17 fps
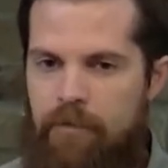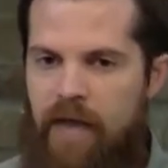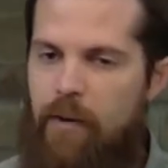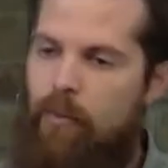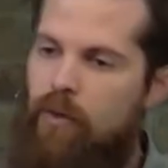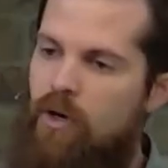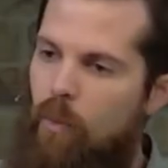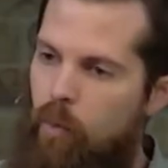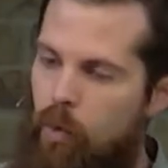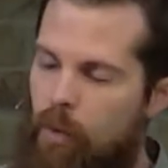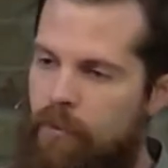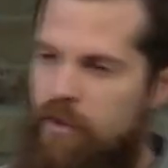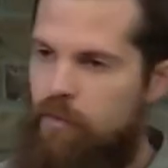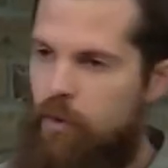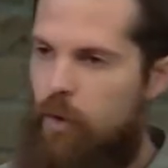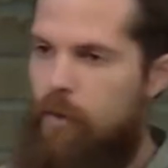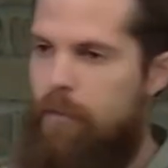And when a
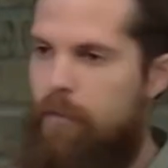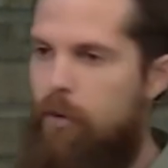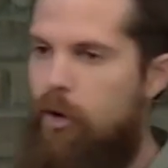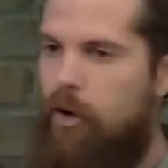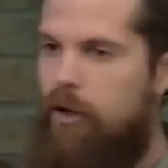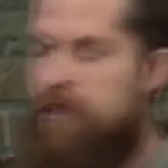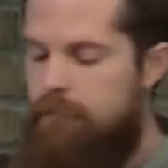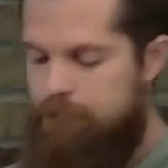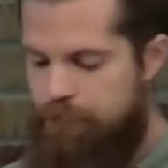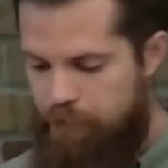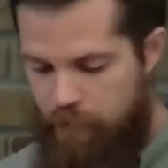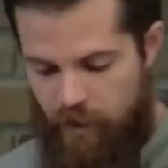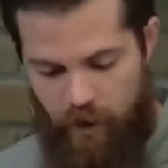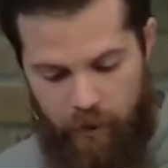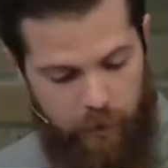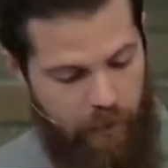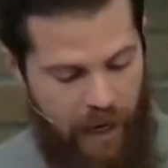woman wrote a book,
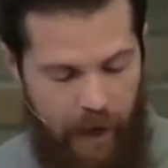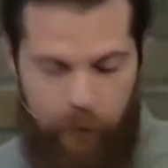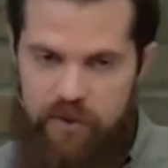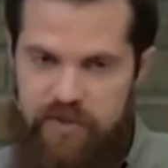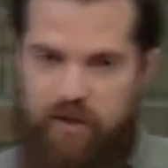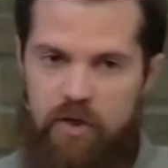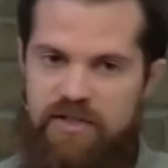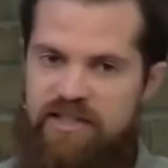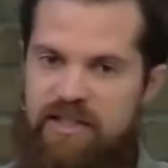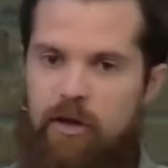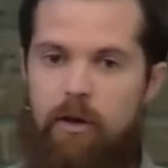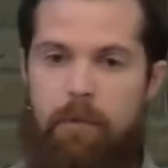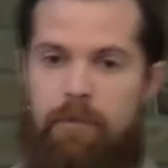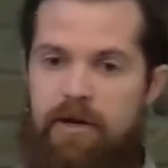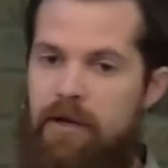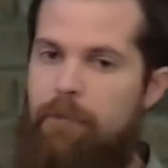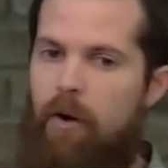that was all still
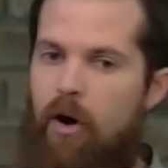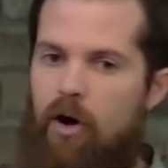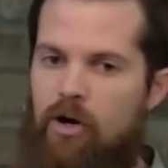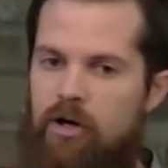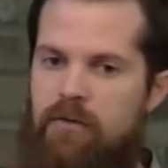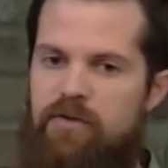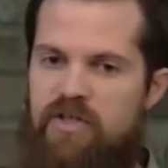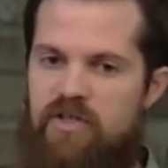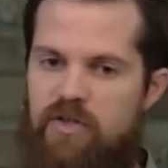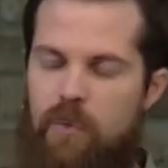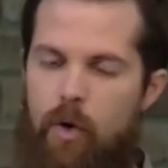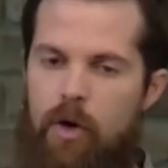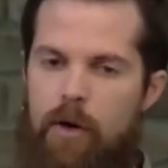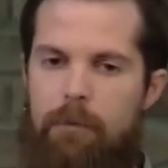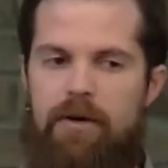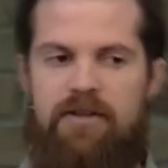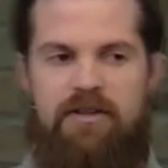a big part of the
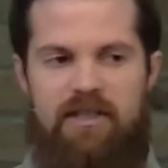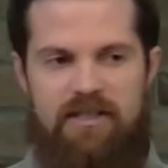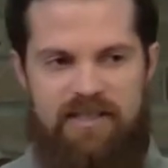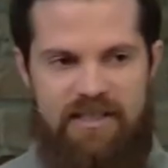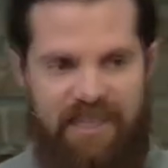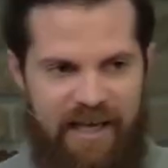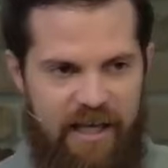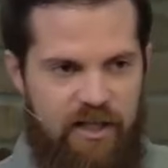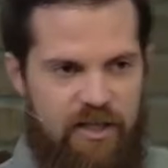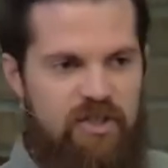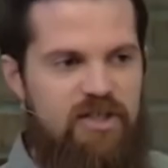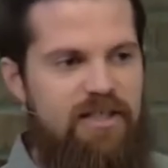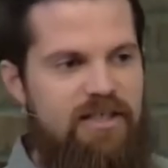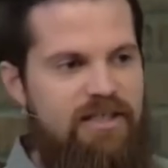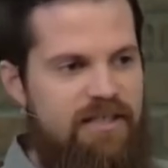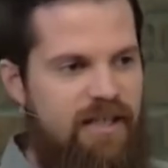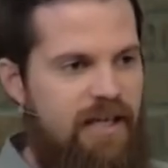story, but the
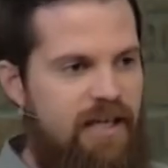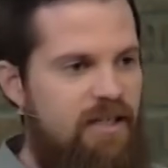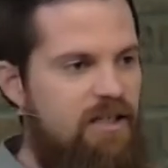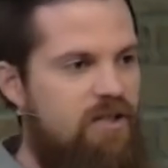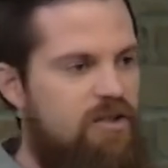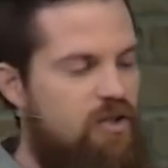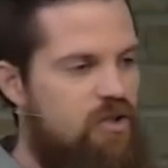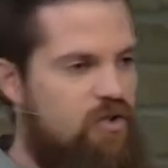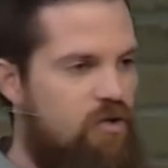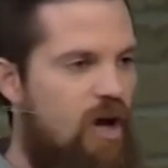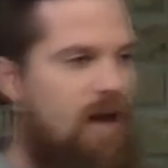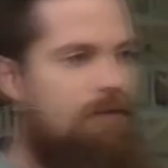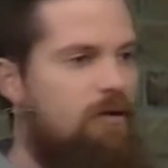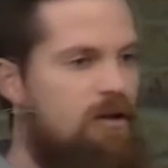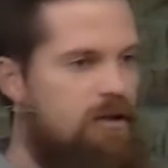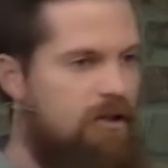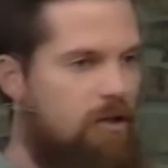tension tended to
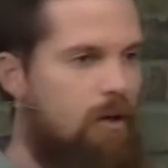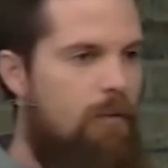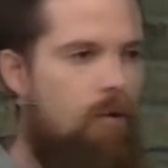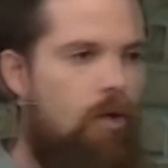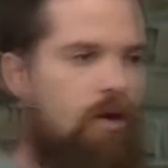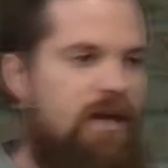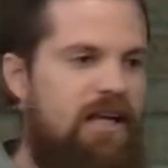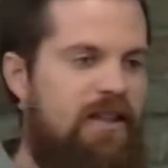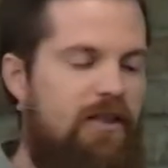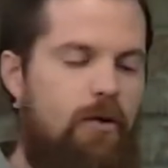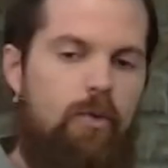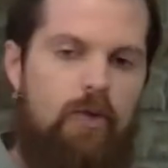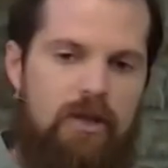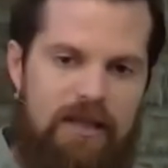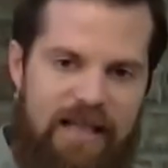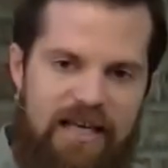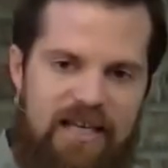drive a little more in the
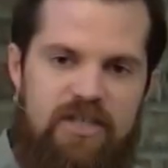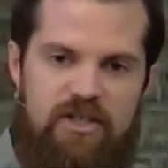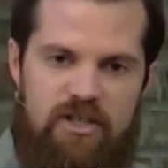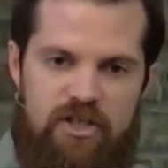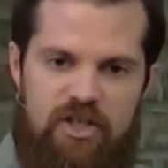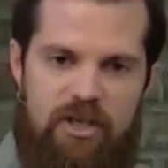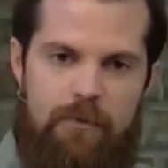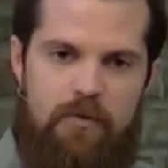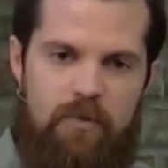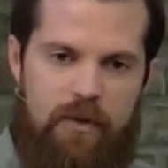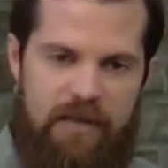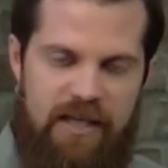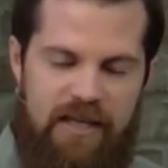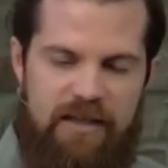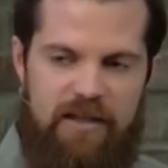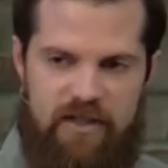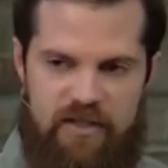relationships
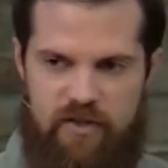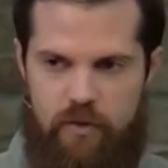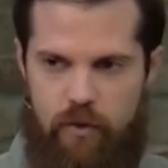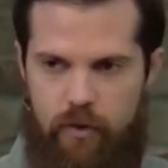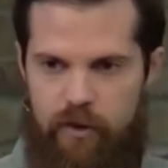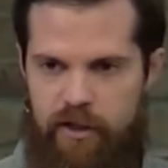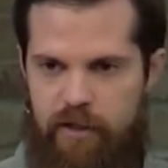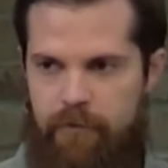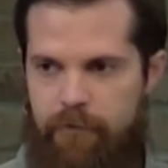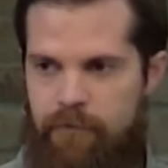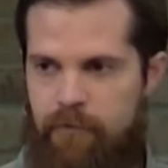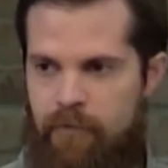within the story.